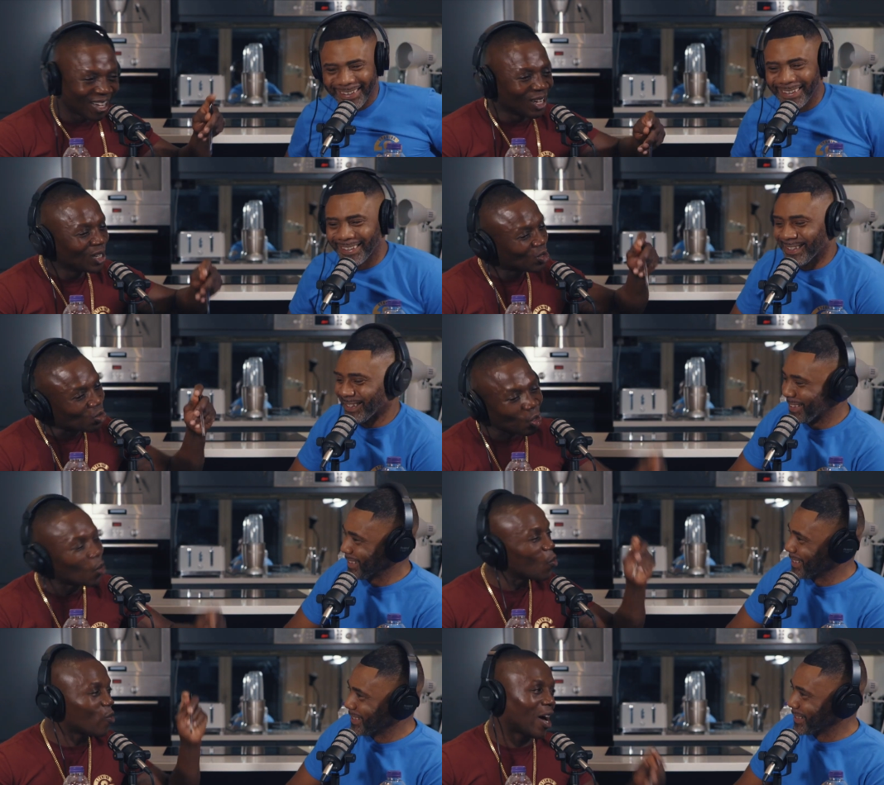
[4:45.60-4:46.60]
Speaker 1: champ. Two
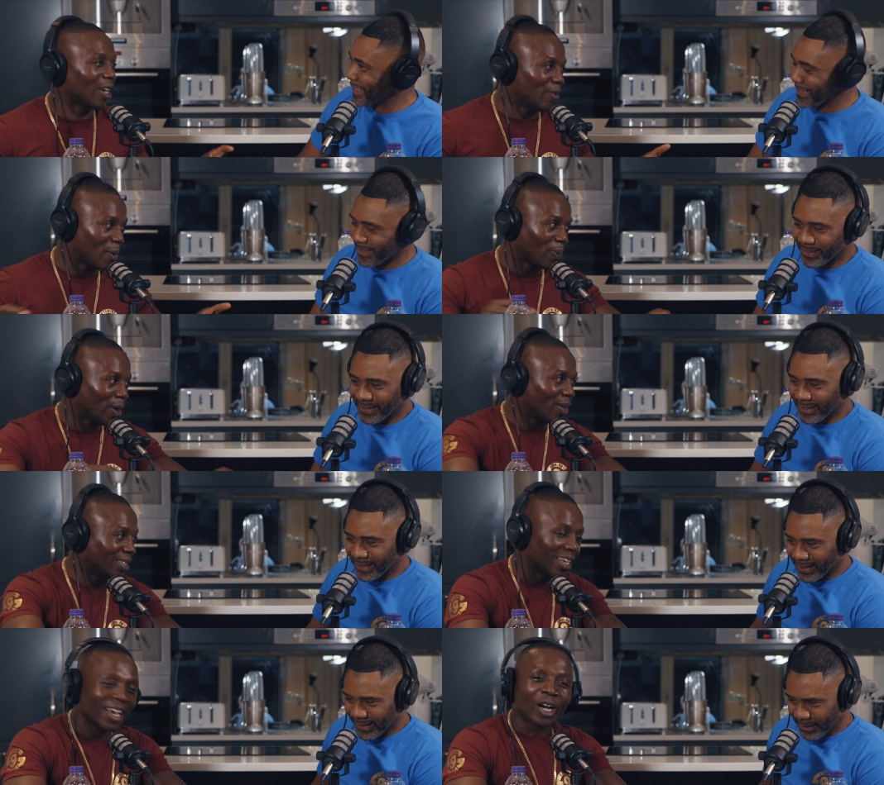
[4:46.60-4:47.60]
round of Let's
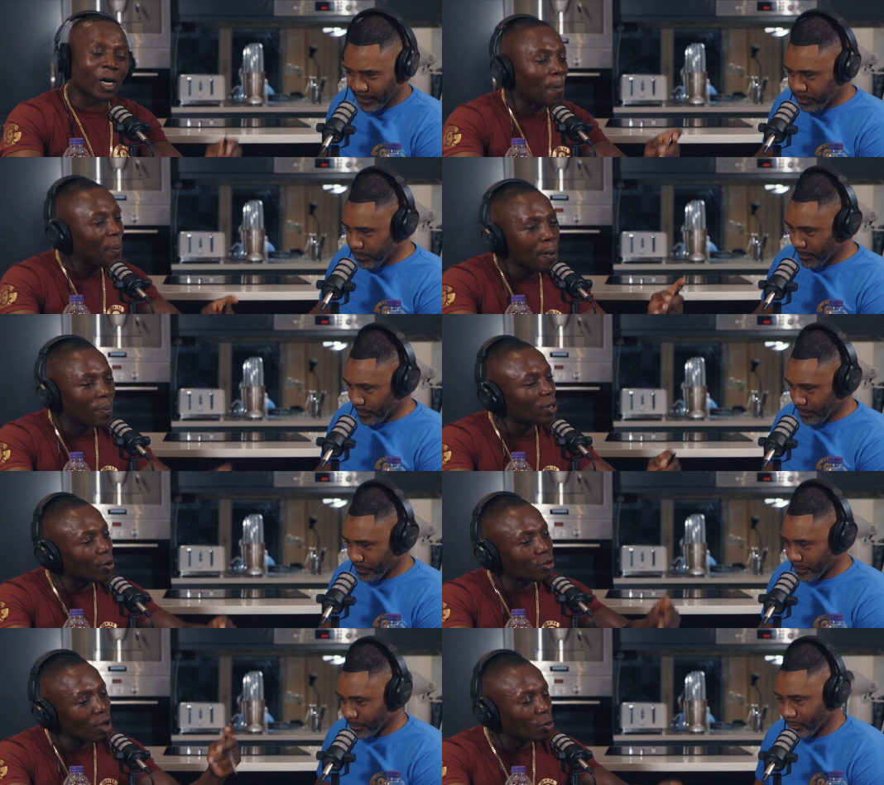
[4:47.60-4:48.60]
applause. Because the people
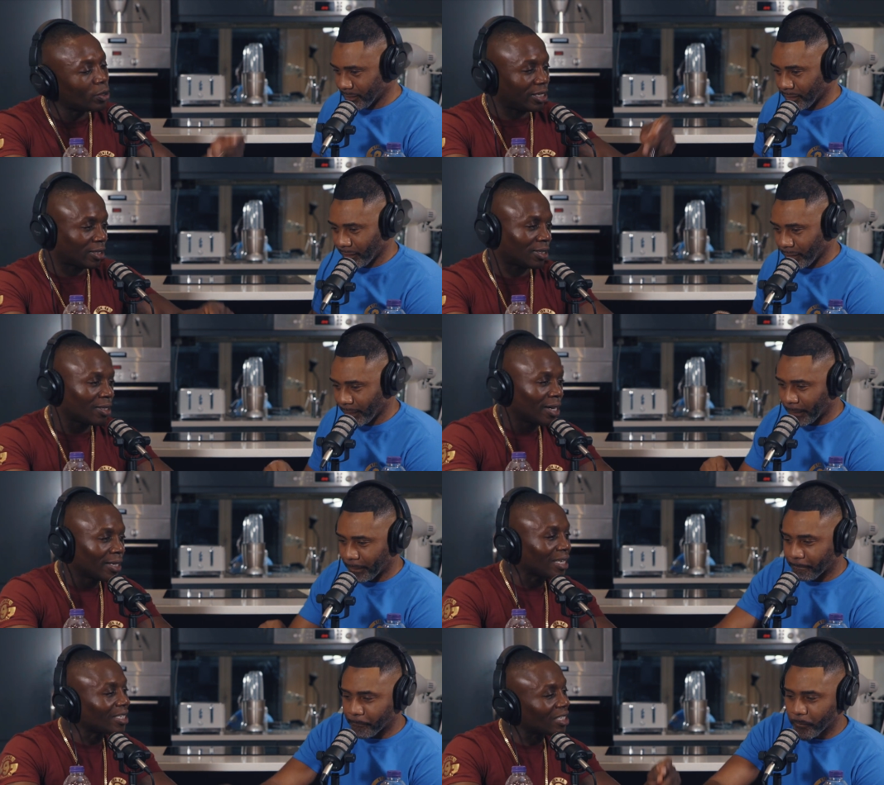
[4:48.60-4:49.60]
don't know this.
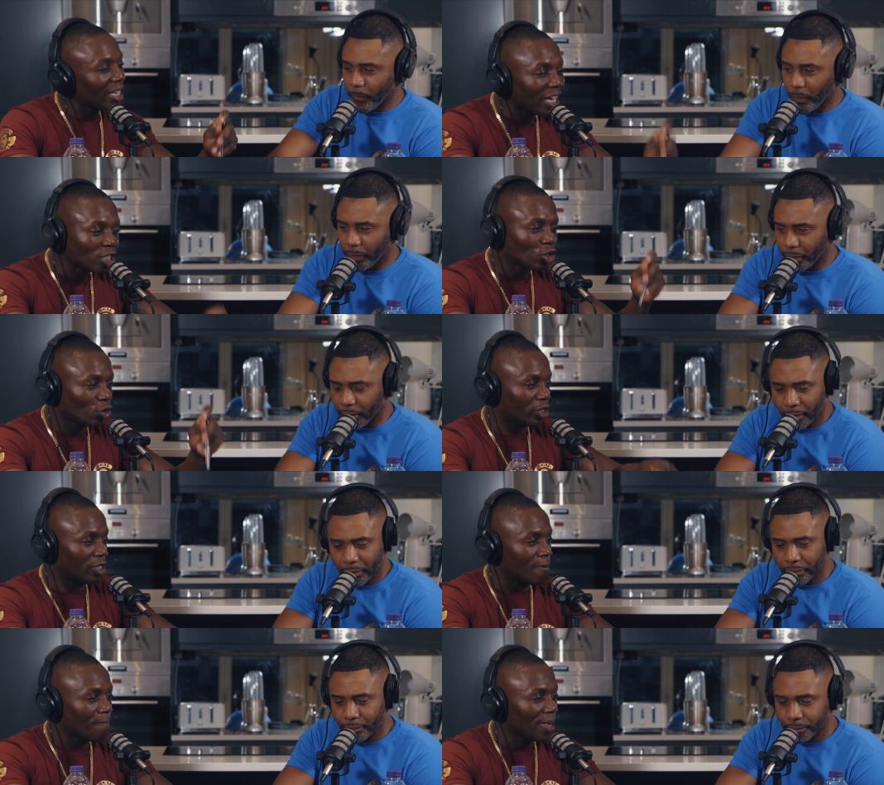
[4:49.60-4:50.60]
This is history. Let's go,
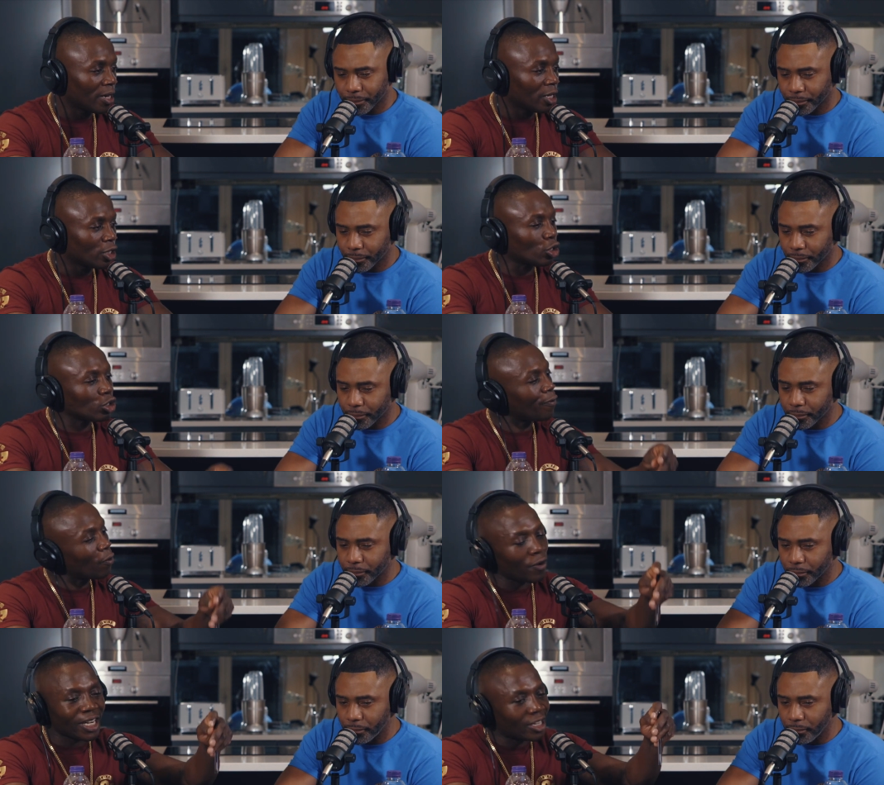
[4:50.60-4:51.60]
champ. You, you've
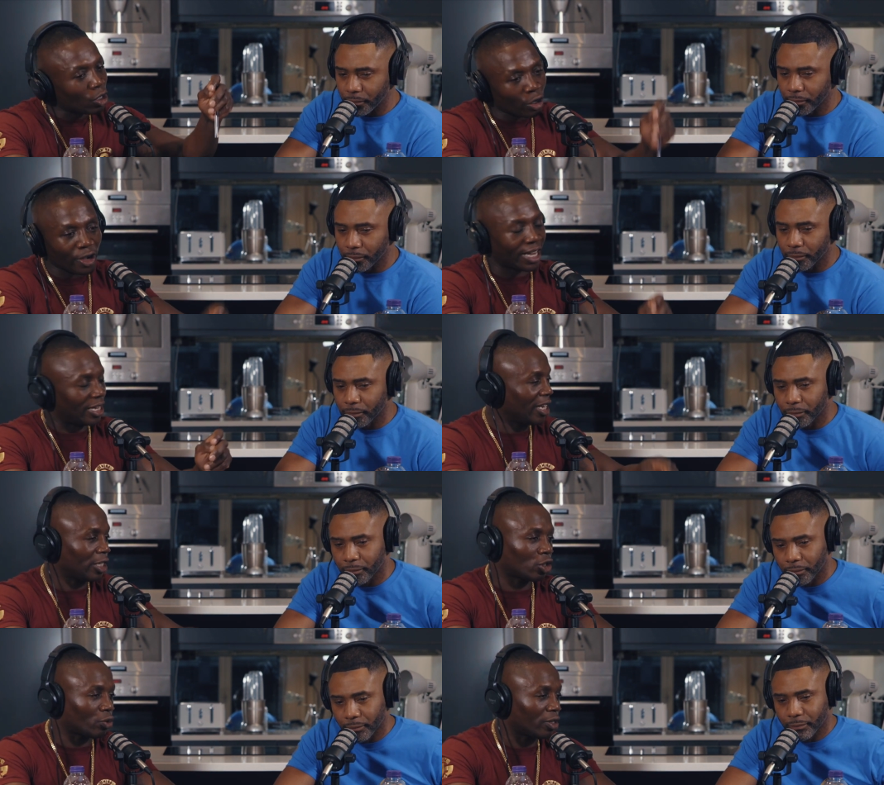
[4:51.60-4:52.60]
already created
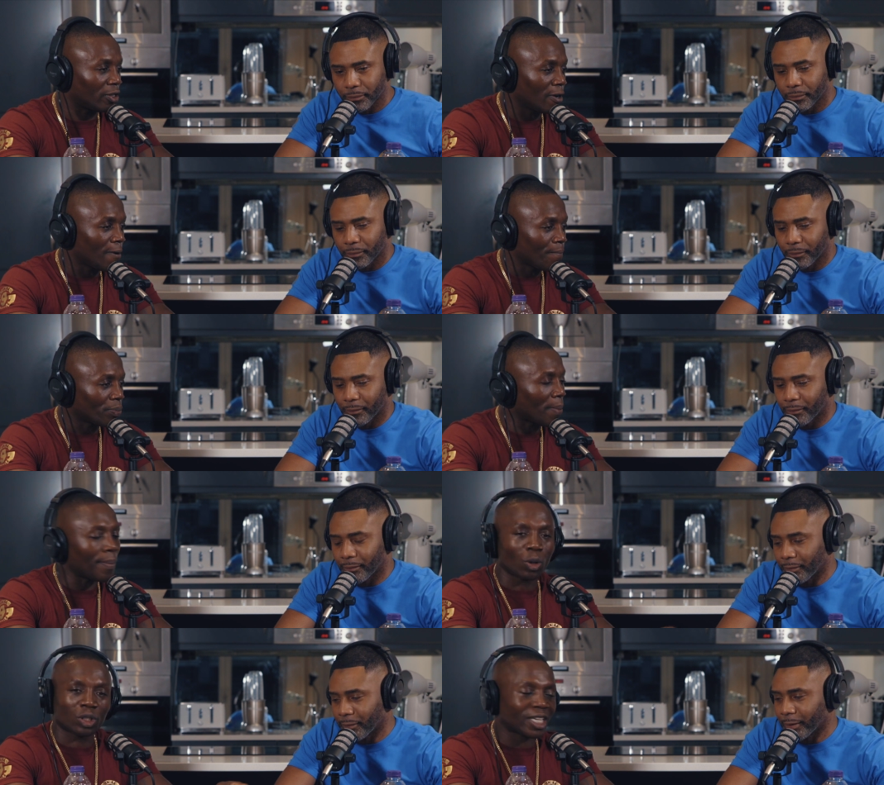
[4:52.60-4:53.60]
history. The
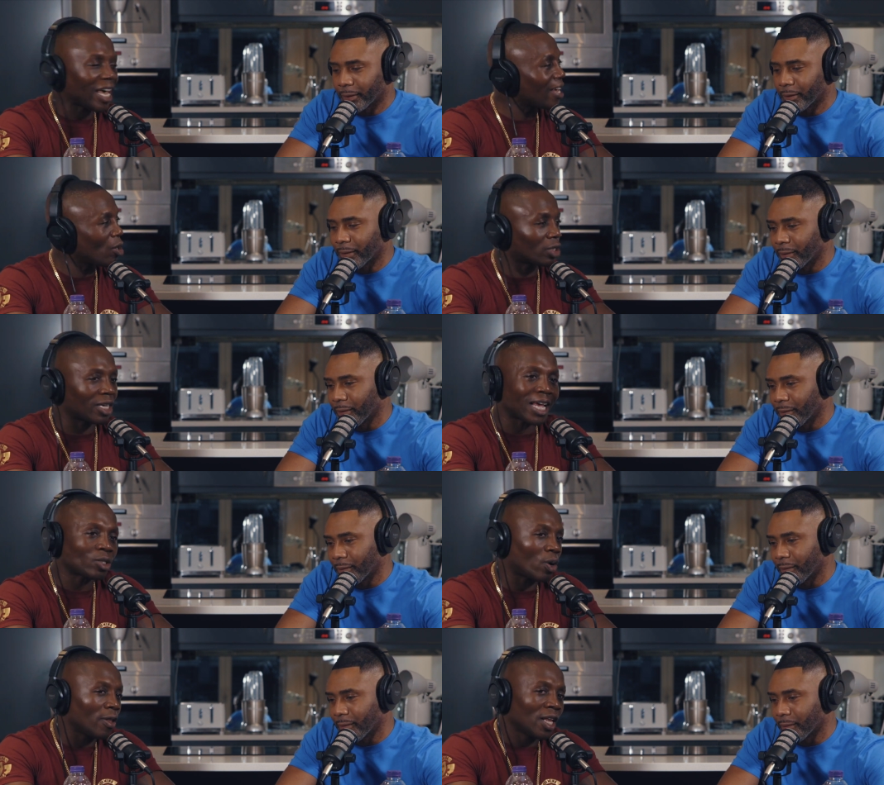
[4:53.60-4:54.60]
most KOs, and
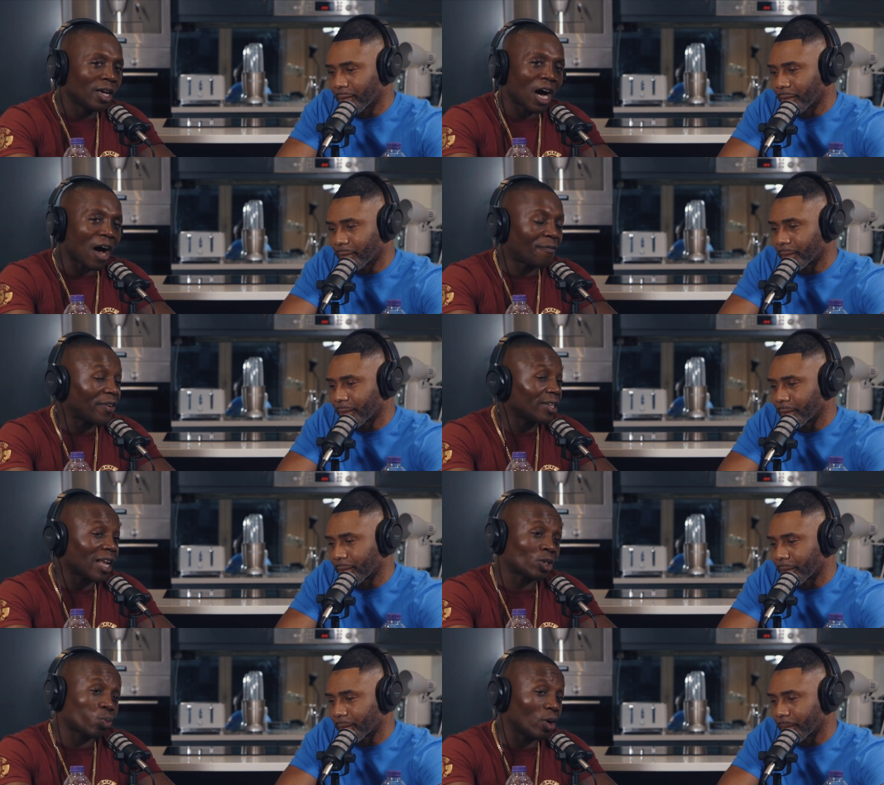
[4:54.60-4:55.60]
that's what I think.
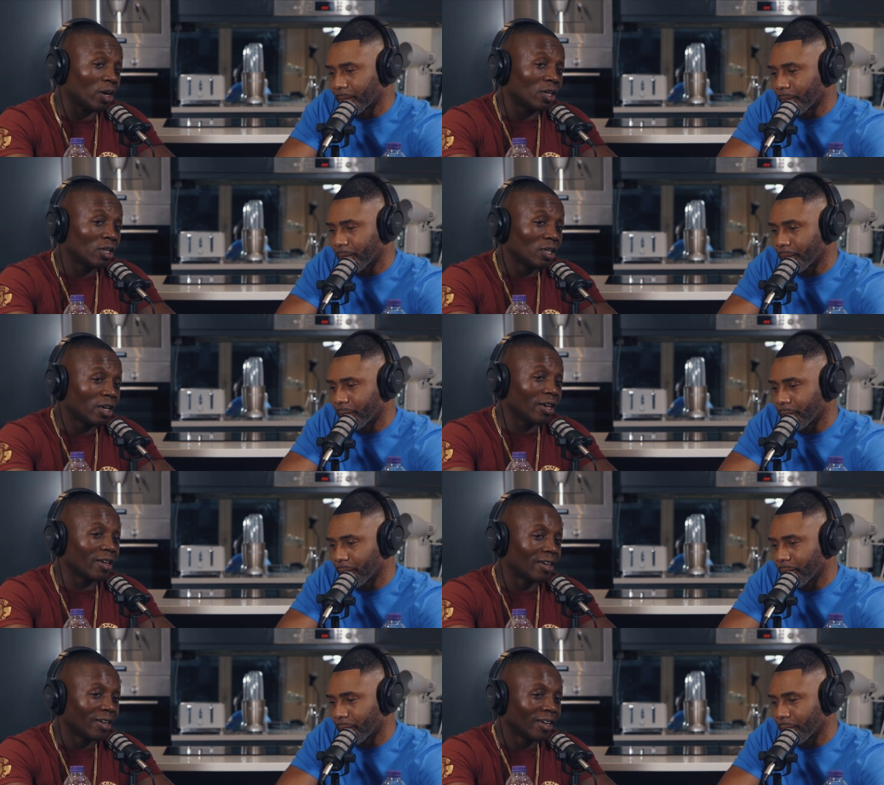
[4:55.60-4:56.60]
That's what
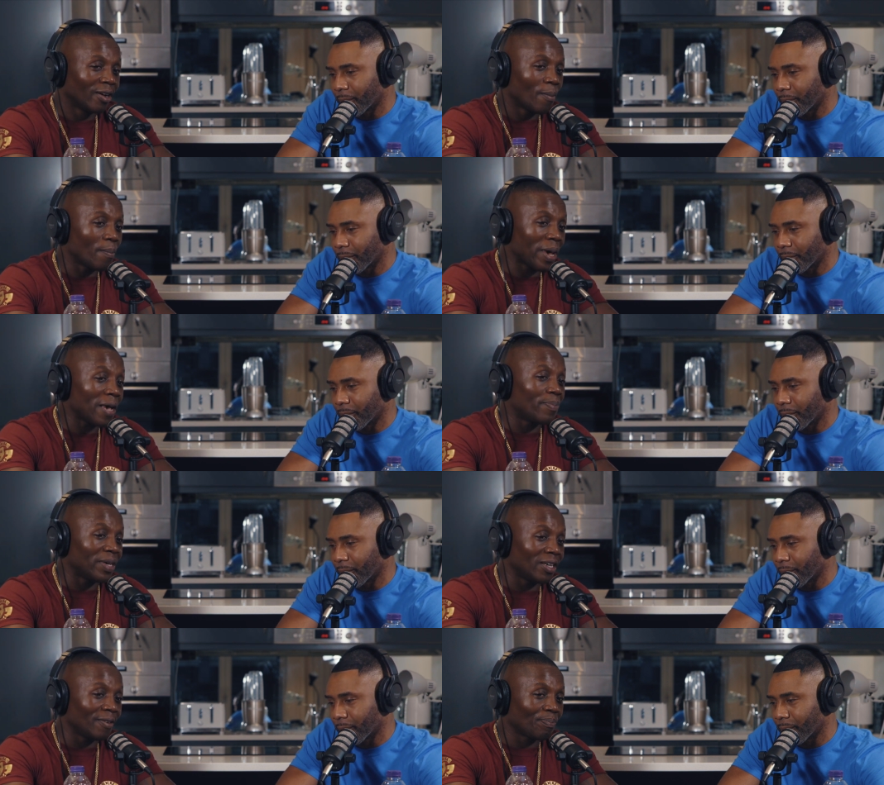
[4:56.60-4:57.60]

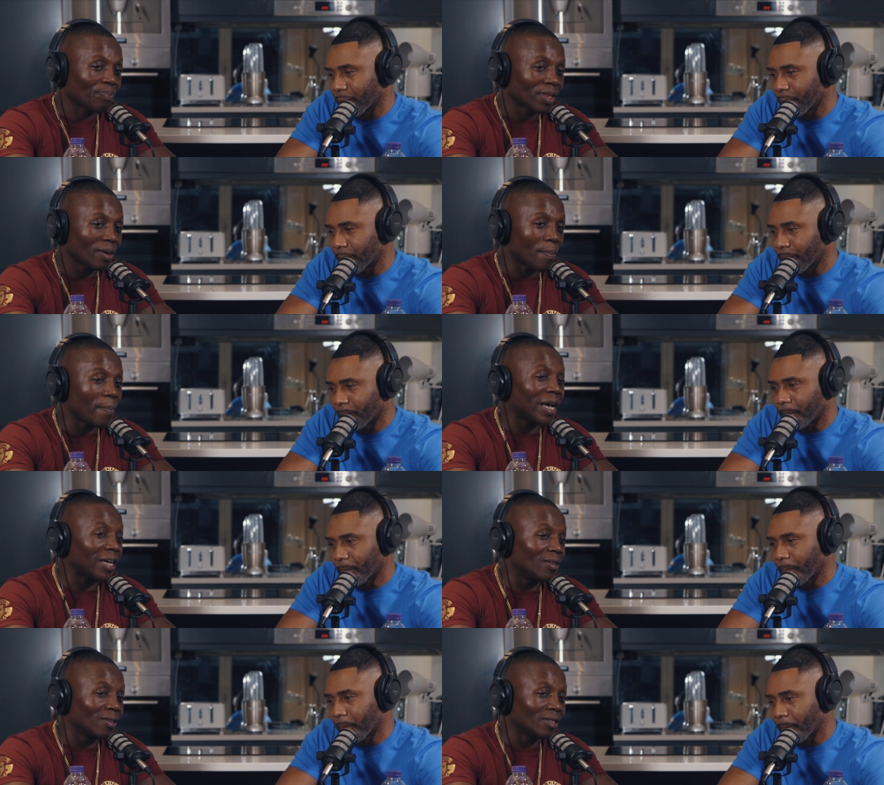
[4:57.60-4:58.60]
maybe made